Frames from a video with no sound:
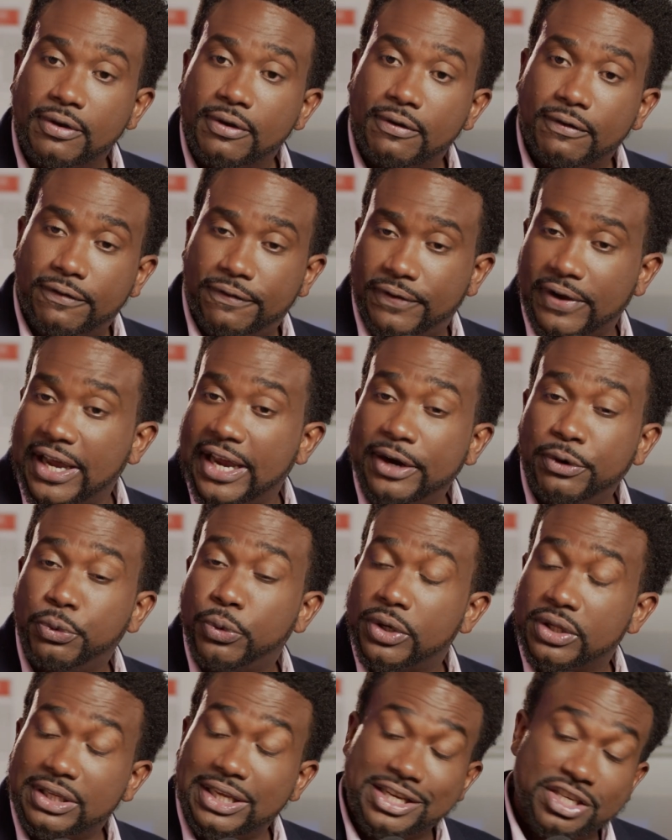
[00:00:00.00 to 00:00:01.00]
Find
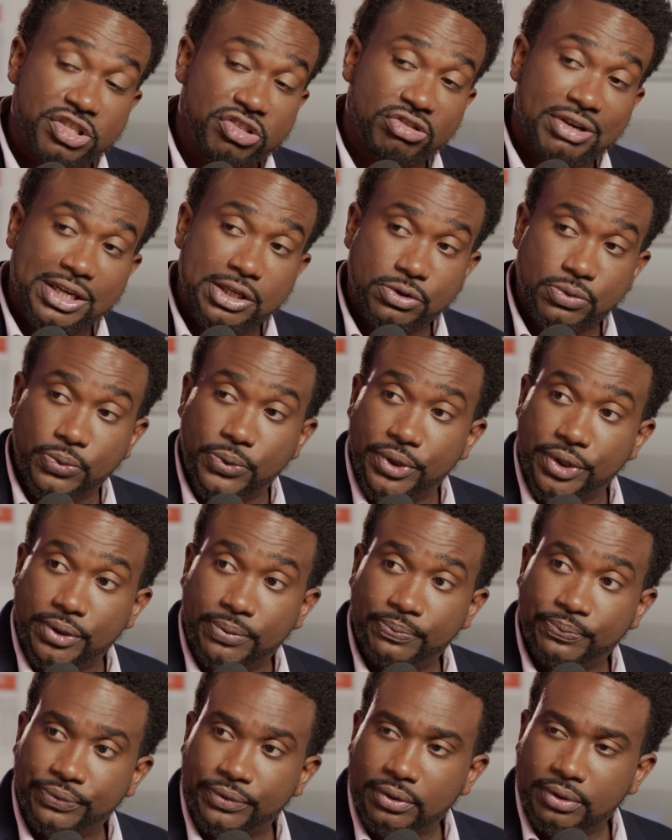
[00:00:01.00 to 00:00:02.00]
what their strengths were
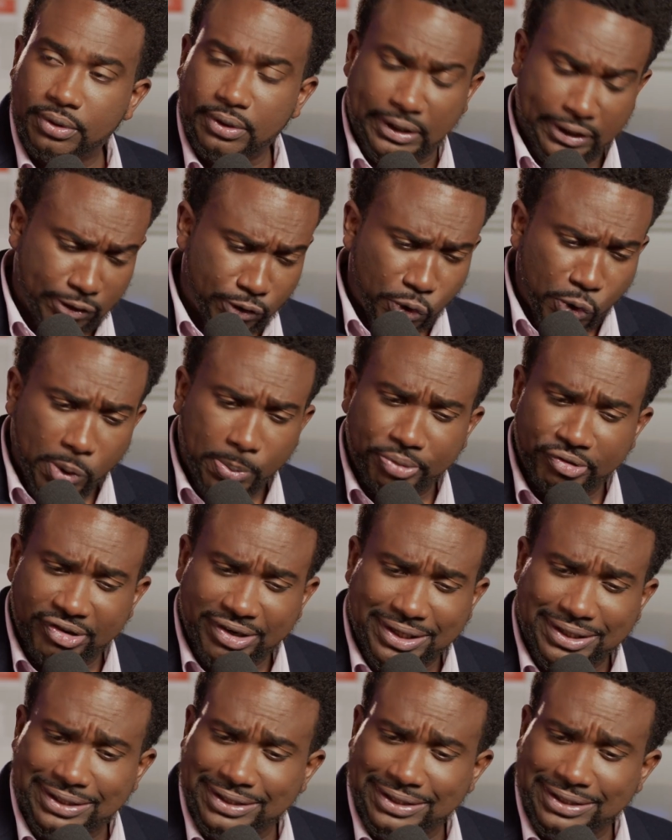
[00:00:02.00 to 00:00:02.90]
incorporate it